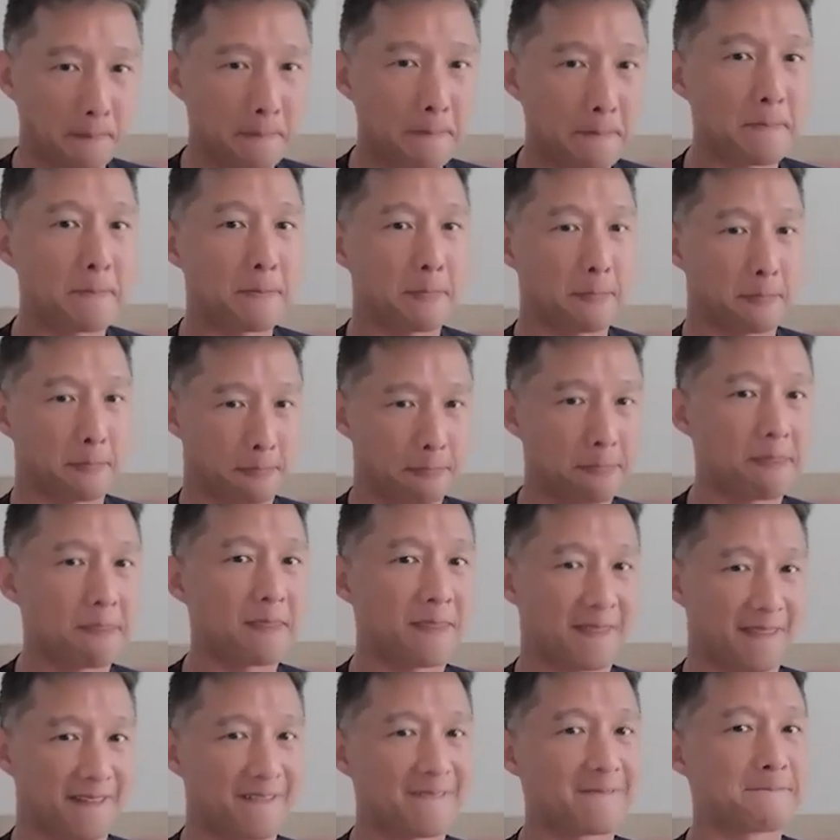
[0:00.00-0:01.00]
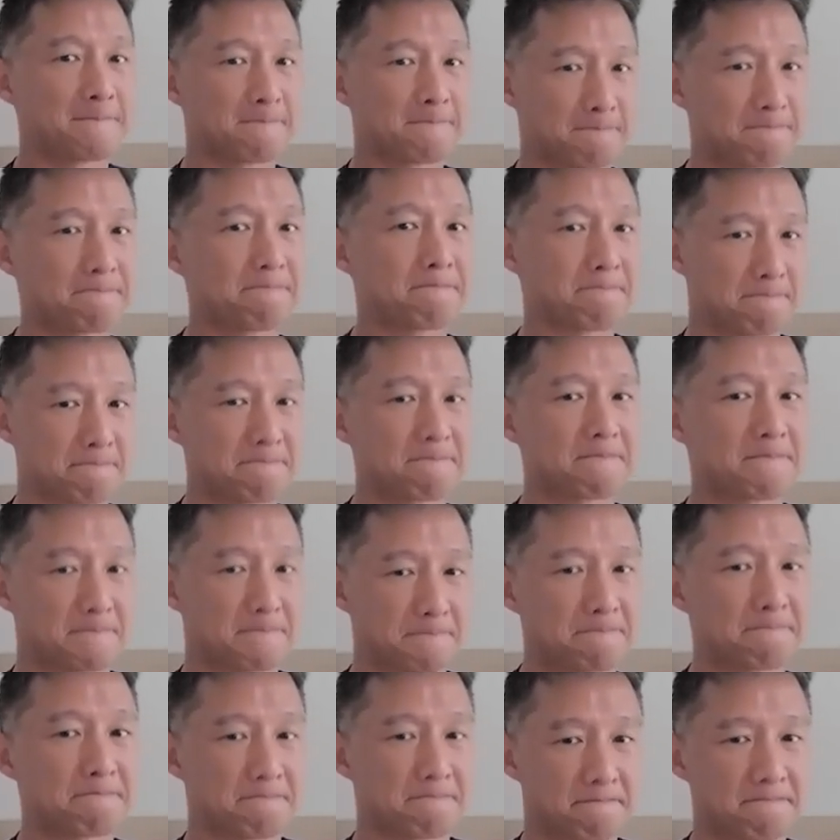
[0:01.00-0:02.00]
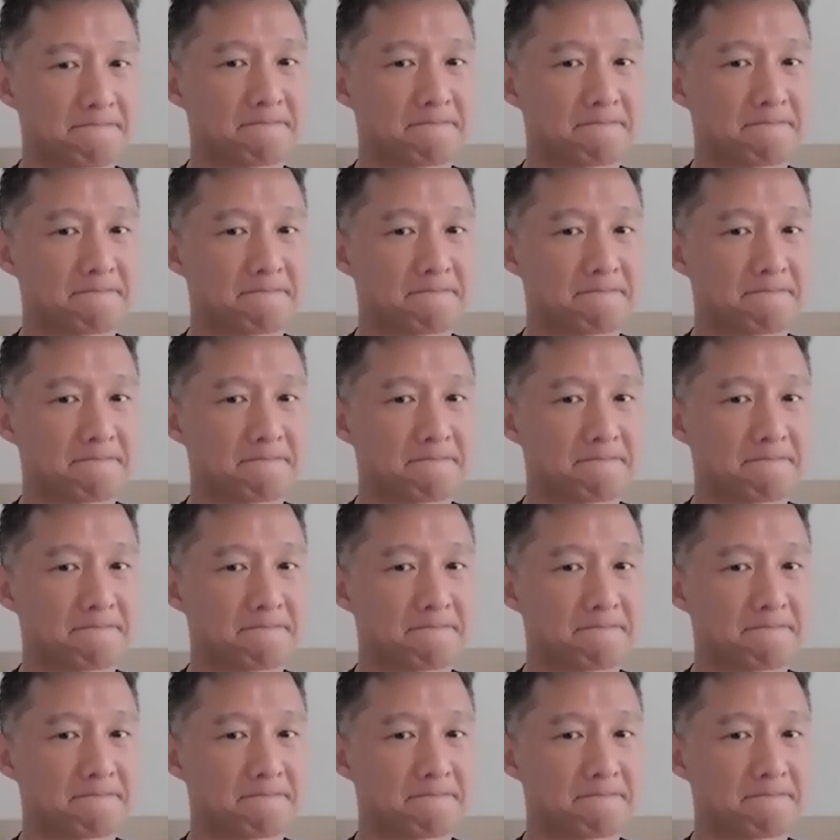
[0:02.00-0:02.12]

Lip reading: And it's interesting when you say